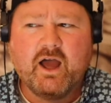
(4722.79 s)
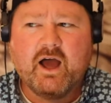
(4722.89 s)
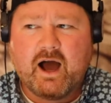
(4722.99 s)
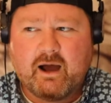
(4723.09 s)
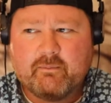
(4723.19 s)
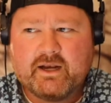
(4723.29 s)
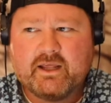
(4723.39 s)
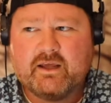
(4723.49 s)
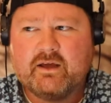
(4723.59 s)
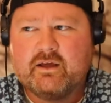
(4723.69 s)
How
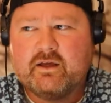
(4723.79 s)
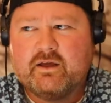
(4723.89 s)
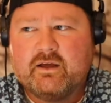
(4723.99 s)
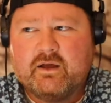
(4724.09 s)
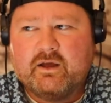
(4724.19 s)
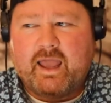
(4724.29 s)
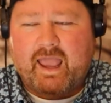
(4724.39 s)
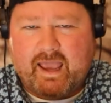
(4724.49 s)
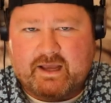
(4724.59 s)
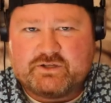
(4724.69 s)
many
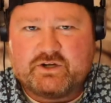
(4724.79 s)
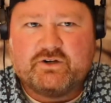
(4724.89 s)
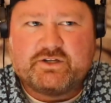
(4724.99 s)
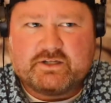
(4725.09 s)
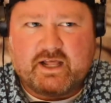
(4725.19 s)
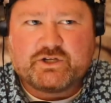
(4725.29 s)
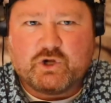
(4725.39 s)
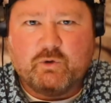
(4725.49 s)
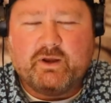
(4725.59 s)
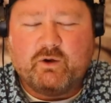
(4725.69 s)

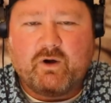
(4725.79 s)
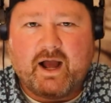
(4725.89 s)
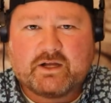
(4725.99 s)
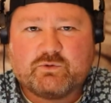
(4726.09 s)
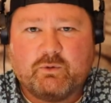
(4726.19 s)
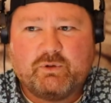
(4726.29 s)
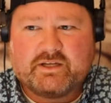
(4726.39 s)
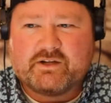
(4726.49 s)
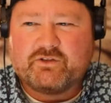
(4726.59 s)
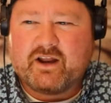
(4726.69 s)
hazard/OB rocks were placed
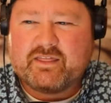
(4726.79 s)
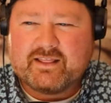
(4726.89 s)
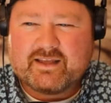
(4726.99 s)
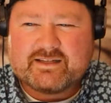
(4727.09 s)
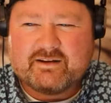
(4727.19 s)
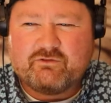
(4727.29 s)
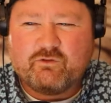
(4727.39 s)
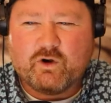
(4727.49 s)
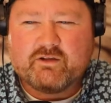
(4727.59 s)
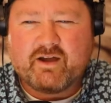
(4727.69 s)
out there? I think they said
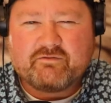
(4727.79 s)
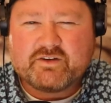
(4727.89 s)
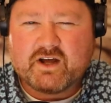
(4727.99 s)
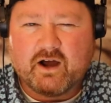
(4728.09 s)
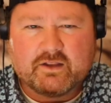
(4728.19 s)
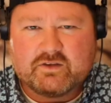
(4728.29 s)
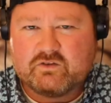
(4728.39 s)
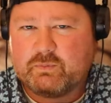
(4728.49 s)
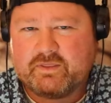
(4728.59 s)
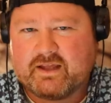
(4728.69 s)
45 tons,
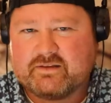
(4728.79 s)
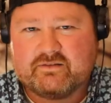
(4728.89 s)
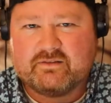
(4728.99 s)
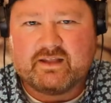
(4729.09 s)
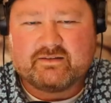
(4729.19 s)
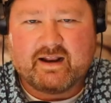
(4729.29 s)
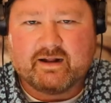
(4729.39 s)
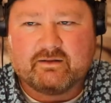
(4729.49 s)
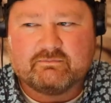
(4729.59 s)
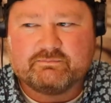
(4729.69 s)
but that's not
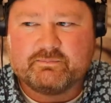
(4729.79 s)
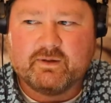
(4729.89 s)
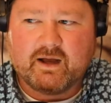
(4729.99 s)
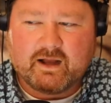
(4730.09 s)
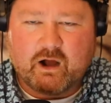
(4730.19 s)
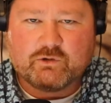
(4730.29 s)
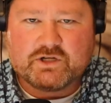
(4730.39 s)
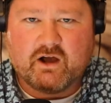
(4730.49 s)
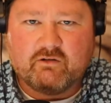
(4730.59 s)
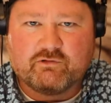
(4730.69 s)
a count
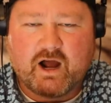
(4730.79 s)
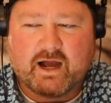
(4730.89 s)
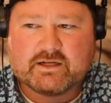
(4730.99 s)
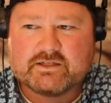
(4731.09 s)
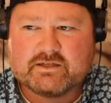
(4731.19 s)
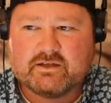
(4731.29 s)
of rocks.